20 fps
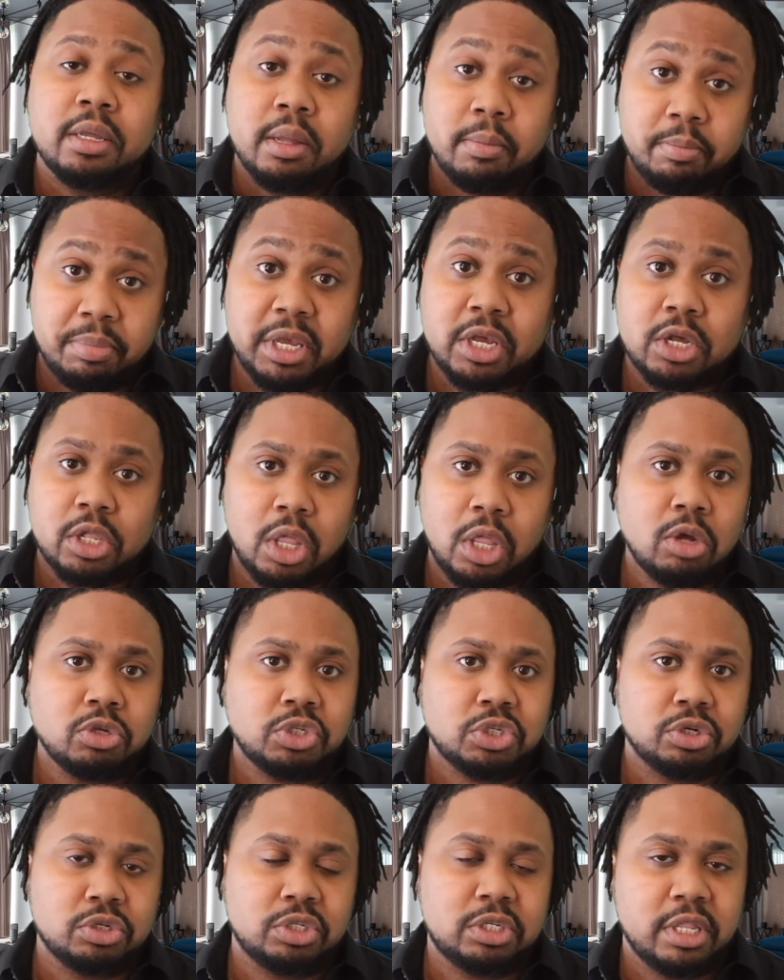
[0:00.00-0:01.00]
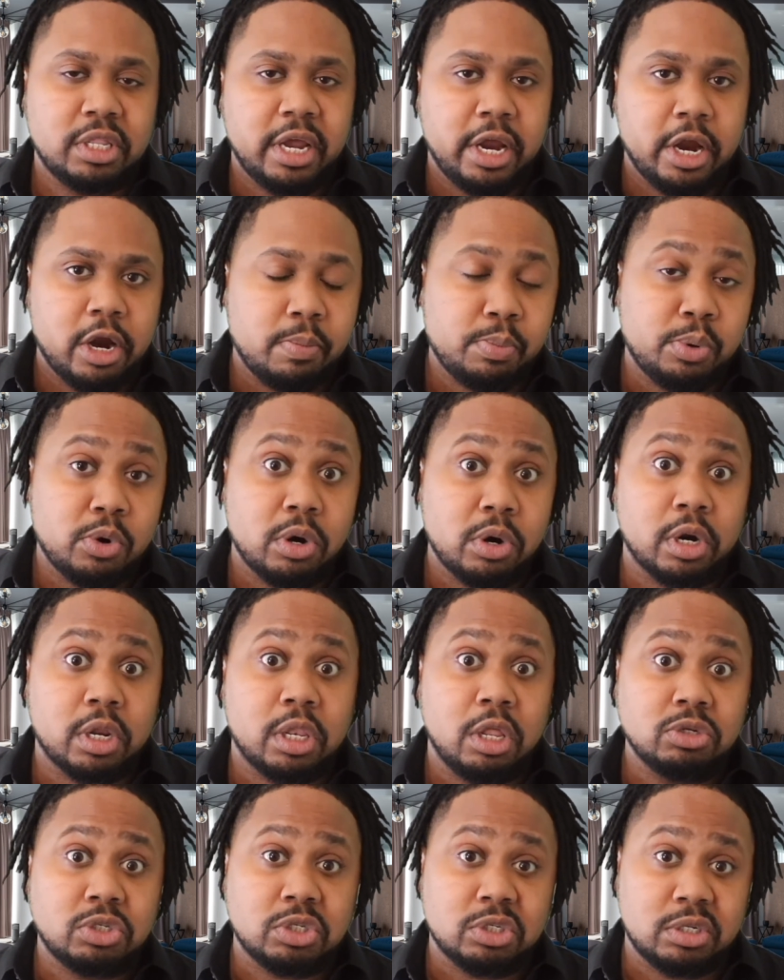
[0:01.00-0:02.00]
be closer to the airport,
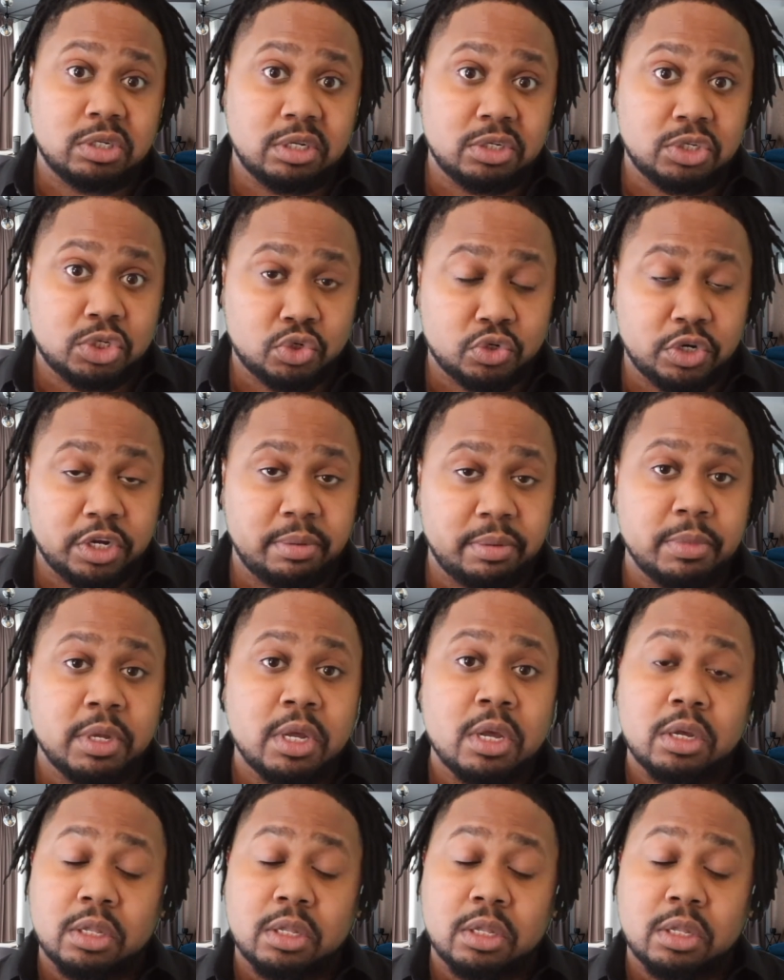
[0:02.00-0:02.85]
closer to the strip,